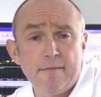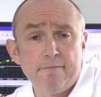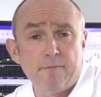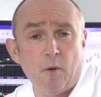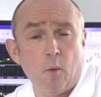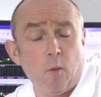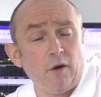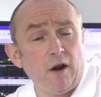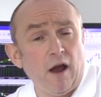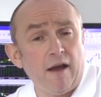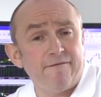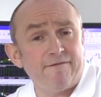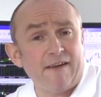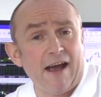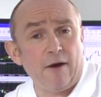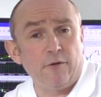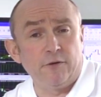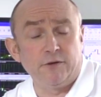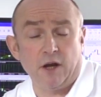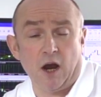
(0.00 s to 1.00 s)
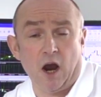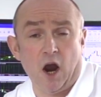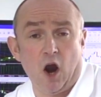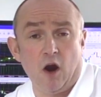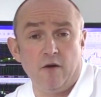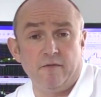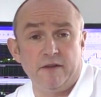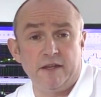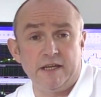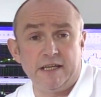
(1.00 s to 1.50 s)
But what I found
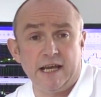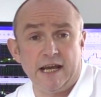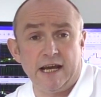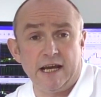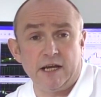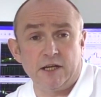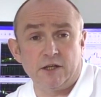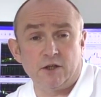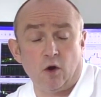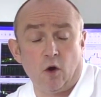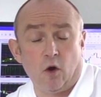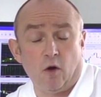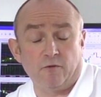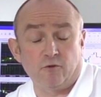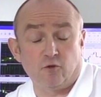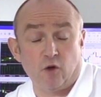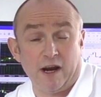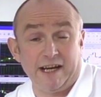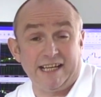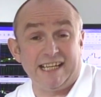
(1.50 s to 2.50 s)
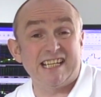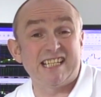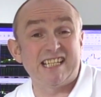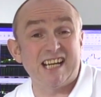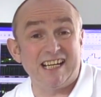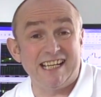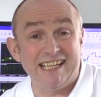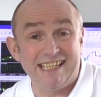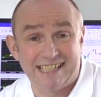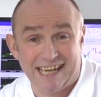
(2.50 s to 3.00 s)
over the years of trading and
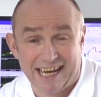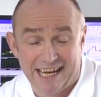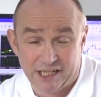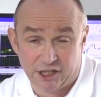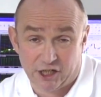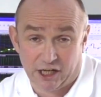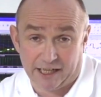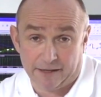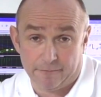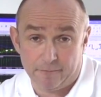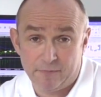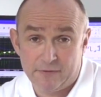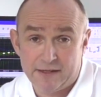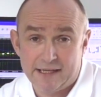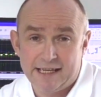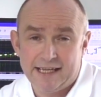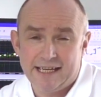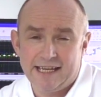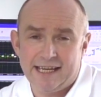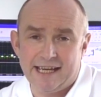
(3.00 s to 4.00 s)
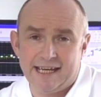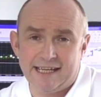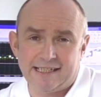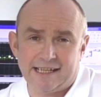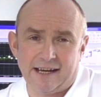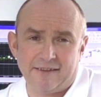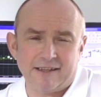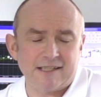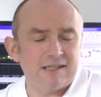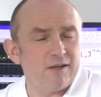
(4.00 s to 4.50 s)
certainly teaching is
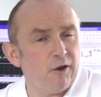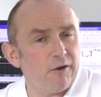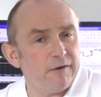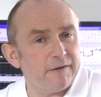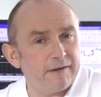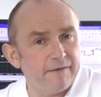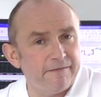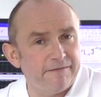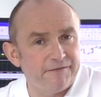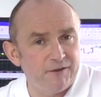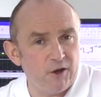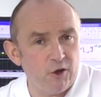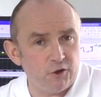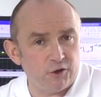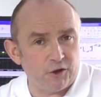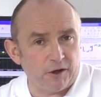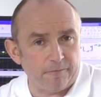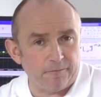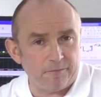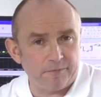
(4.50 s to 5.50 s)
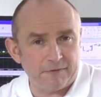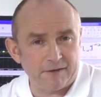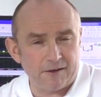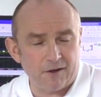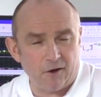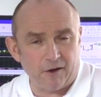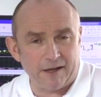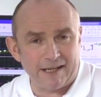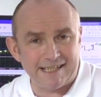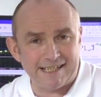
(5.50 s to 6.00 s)
that there's a lot of confusion
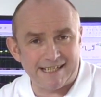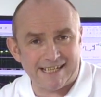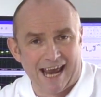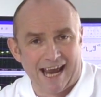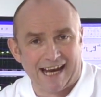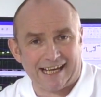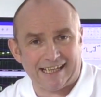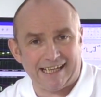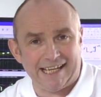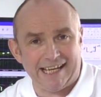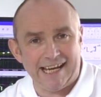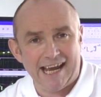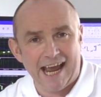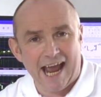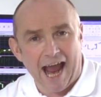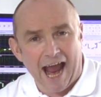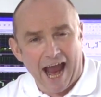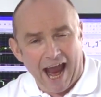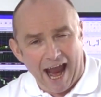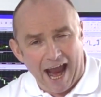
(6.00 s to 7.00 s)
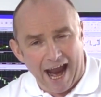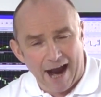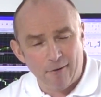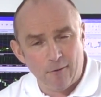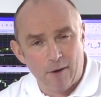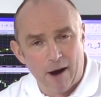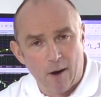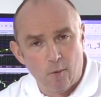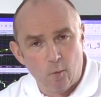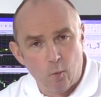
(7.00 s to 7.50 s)
on exactly
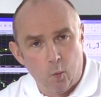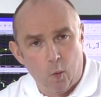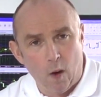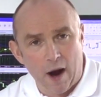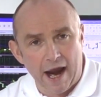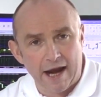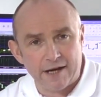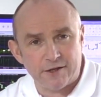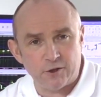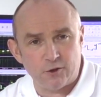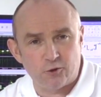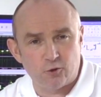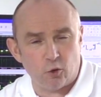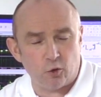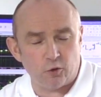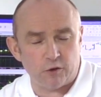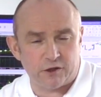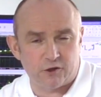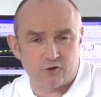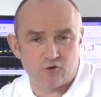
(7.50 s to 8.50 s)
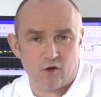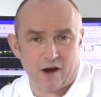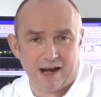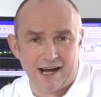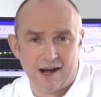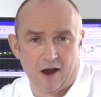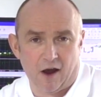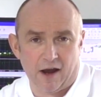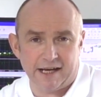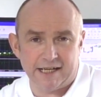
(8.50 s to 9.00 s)
how and where to draw the
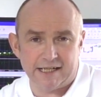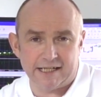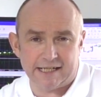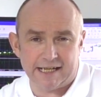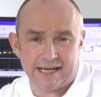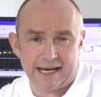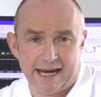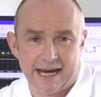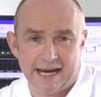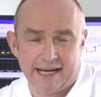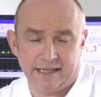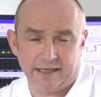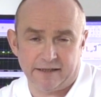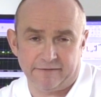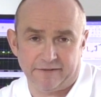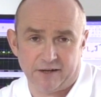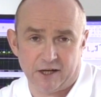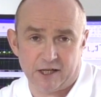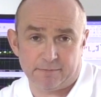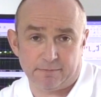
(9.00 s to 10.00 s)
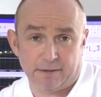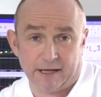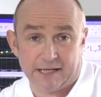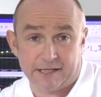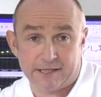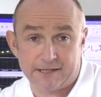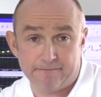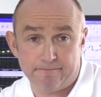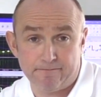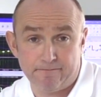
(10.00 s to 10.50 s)
trend lines in the first
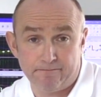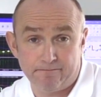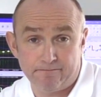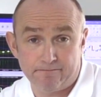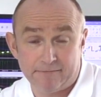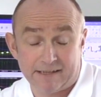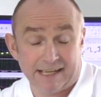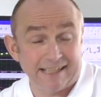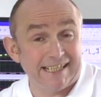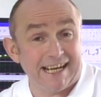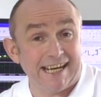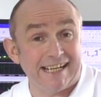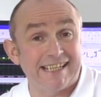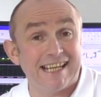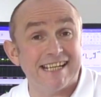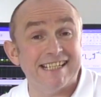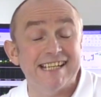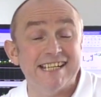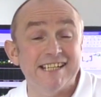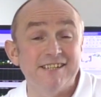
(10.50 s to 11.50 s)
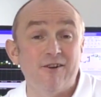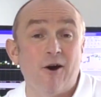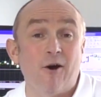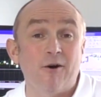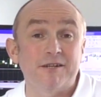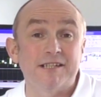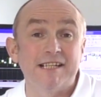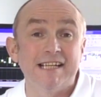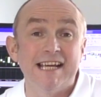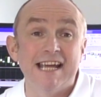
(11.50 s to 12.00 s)
place. Indeed, this is
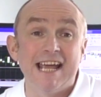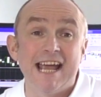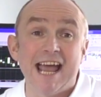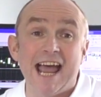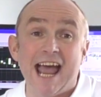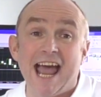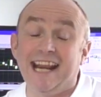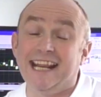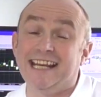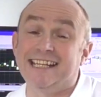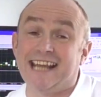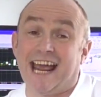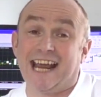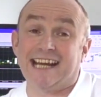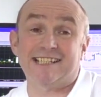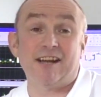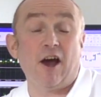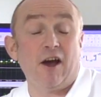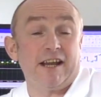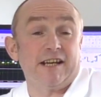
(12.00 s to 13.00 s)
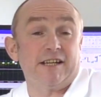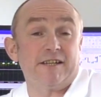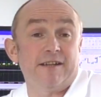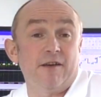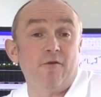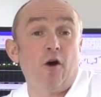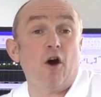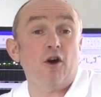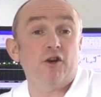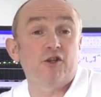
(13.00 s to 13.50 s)
not an exact science.
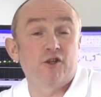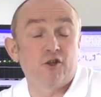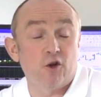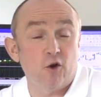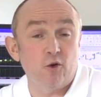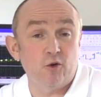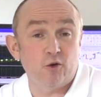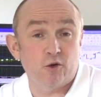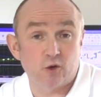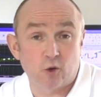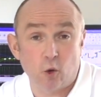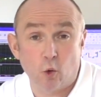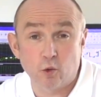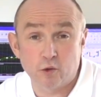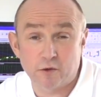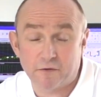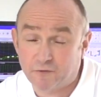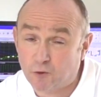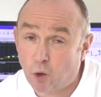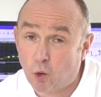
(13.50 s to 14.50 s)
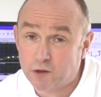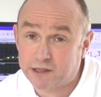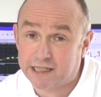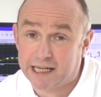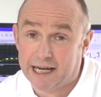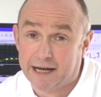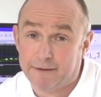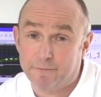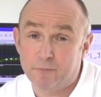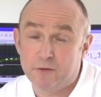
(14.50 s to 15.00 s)
There are two schools of thought
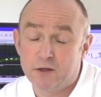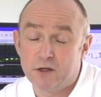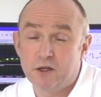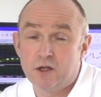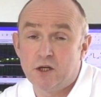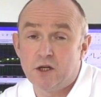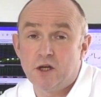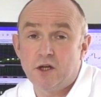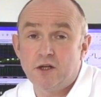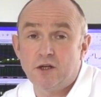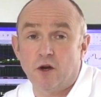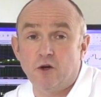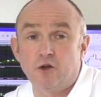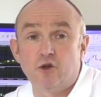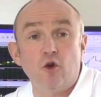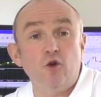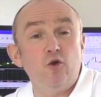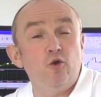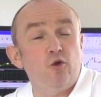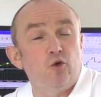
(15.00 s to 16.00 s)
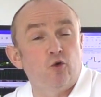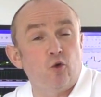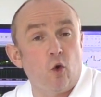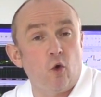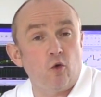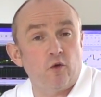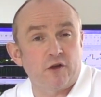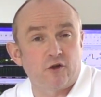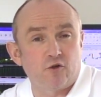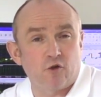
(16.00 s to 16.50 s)
here. Now, do you
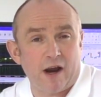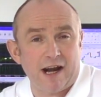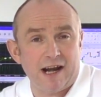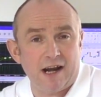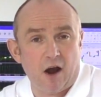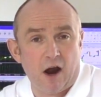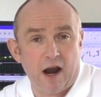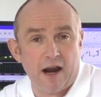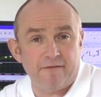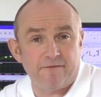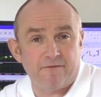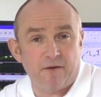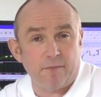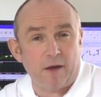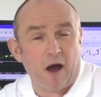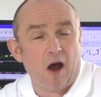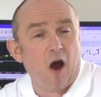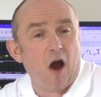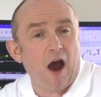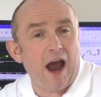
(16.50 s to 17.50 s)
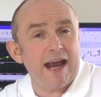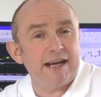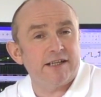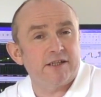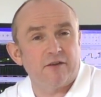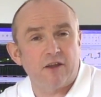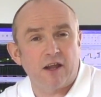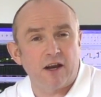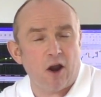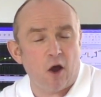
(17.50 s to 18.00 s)
draw the trend line from the highs
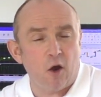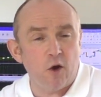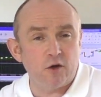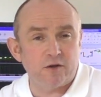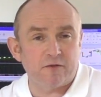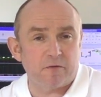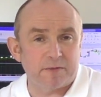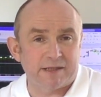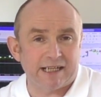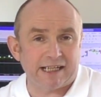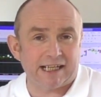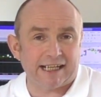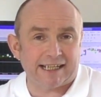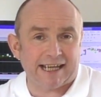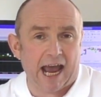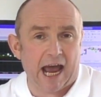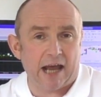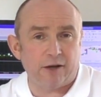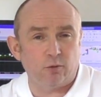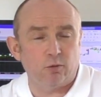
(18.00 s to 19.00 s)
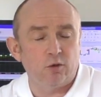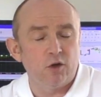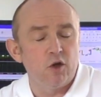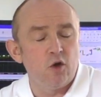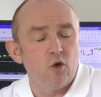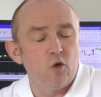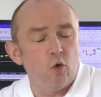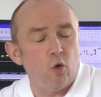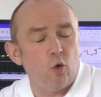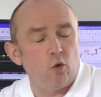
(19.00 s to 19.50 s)
and the lows of a particular candle,
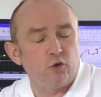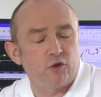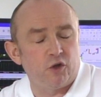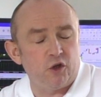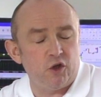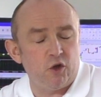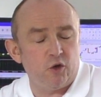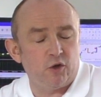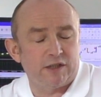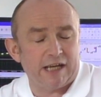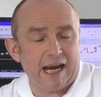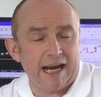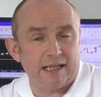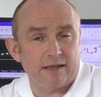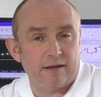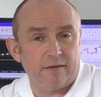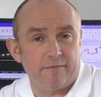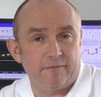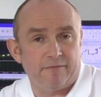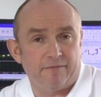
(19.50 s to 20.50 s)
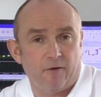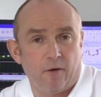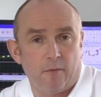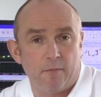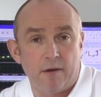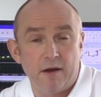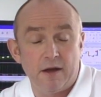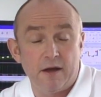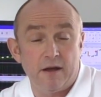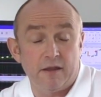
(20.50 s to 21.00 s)
or do you take them
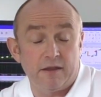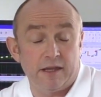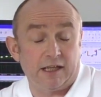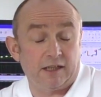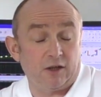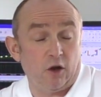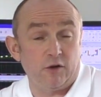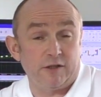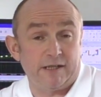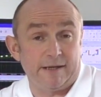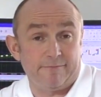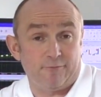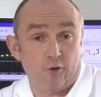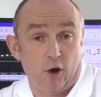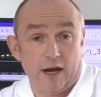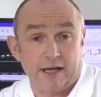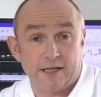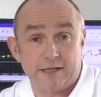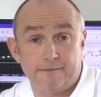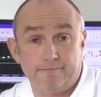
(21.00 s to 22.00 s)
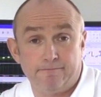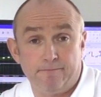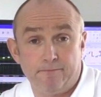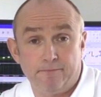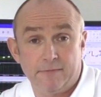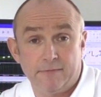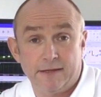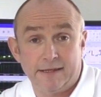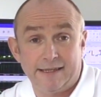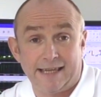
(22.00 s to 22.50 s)
from the closing price?
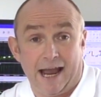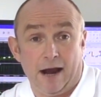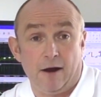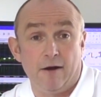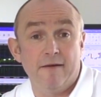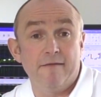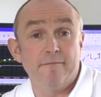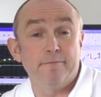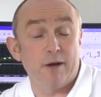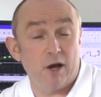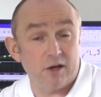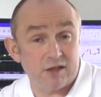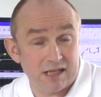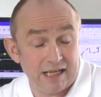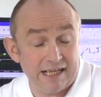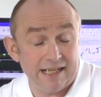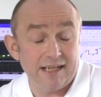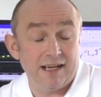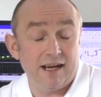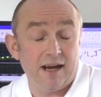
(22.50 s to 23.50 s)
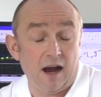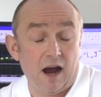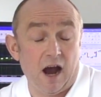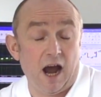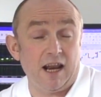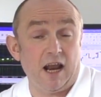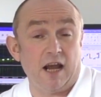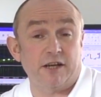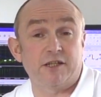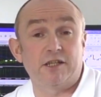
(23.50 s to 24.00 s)
Now, personally,
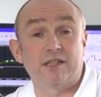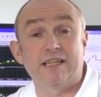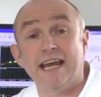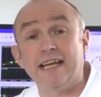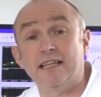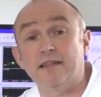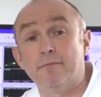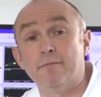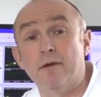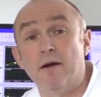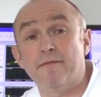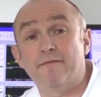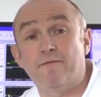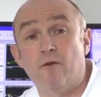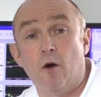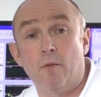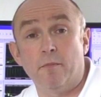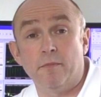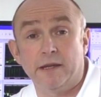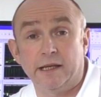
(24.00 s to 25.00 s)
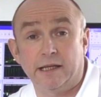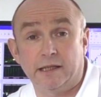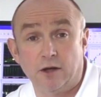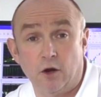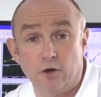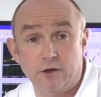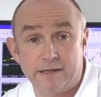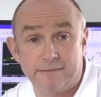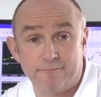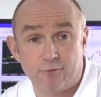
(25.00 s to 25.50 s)
I like to take them from the
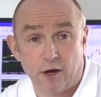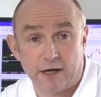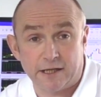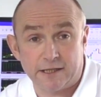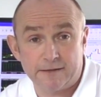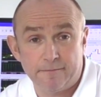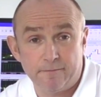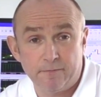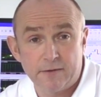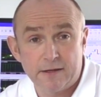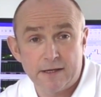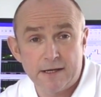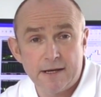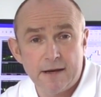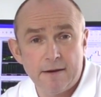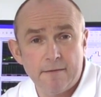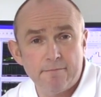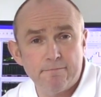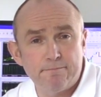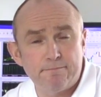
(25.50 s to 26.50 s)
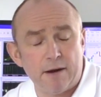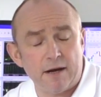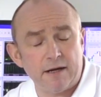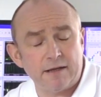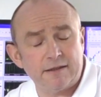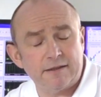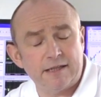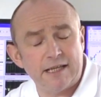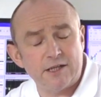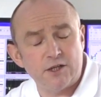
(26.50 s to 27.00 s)
closing price.
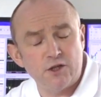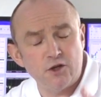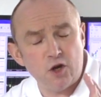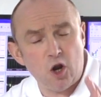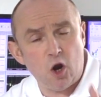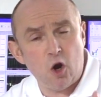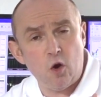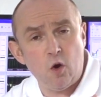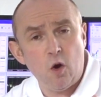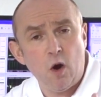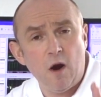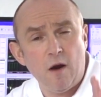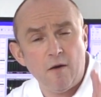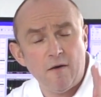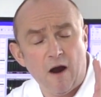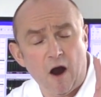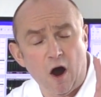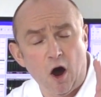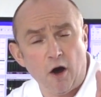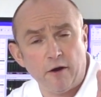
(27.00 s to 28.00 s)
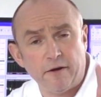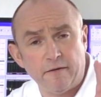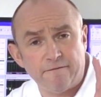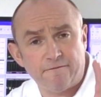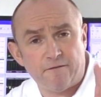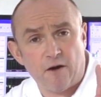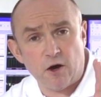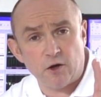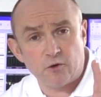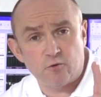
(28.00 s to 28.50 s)
But there's no hard and
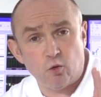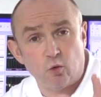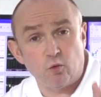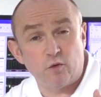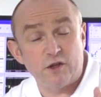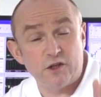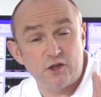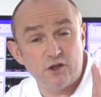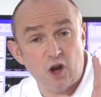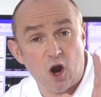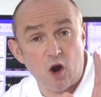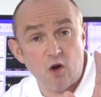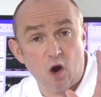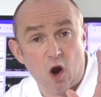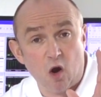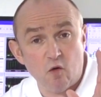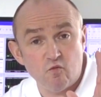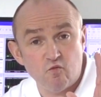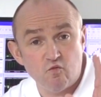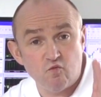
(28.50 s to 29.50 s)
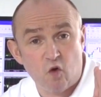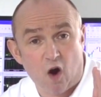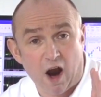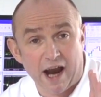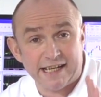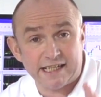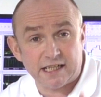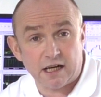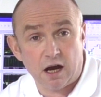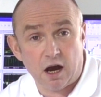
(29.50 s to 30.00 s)
fast rule. There's no
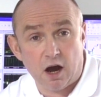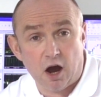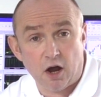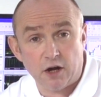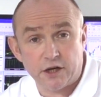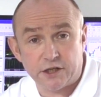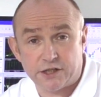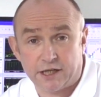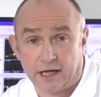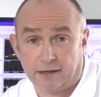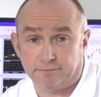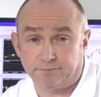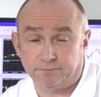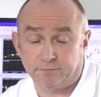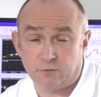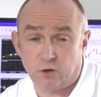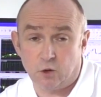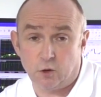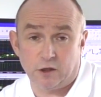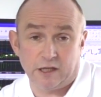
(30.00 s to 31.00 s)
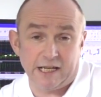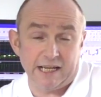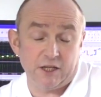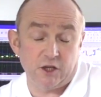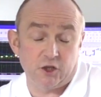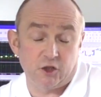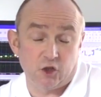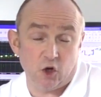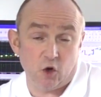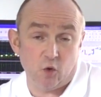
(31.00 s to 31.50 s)
right answer. You can
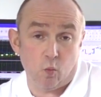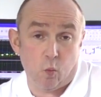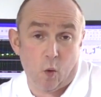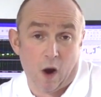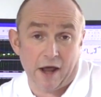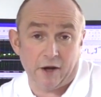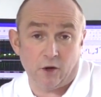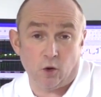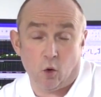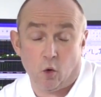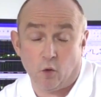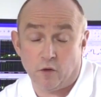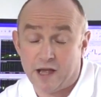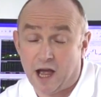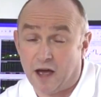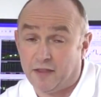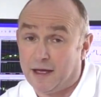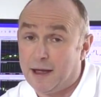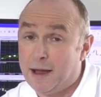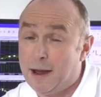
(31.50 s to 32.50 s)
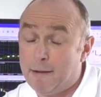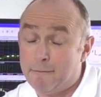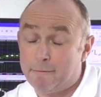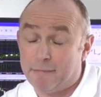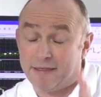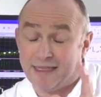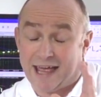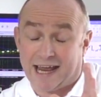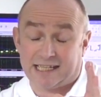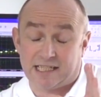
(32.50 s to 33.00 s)
either do one or the other.
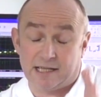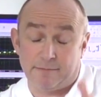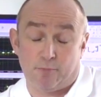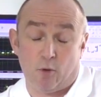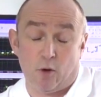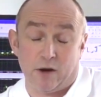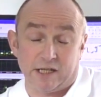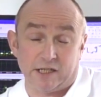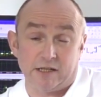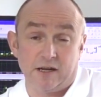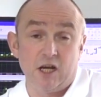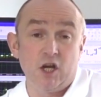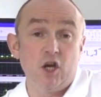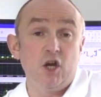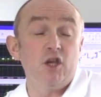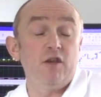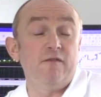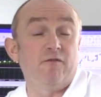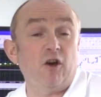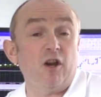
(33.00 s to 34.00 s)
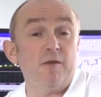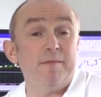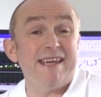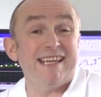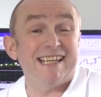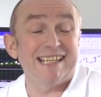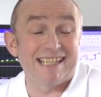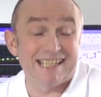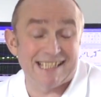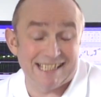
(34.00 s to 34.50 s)
But that's the point. You've got to be
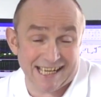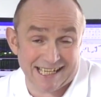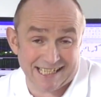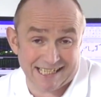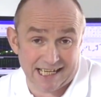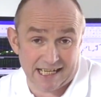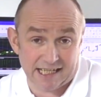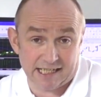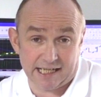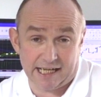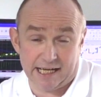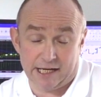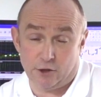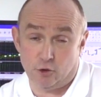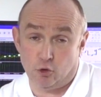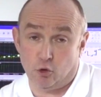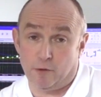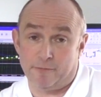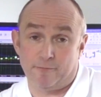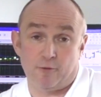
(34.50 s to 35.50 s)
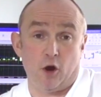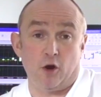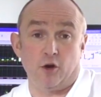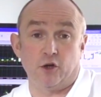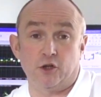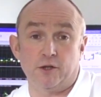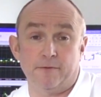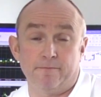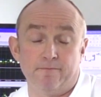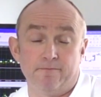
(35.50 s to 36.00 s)
consistent in your
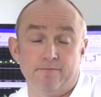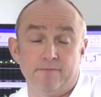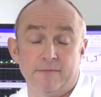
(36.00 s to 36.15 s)
approach.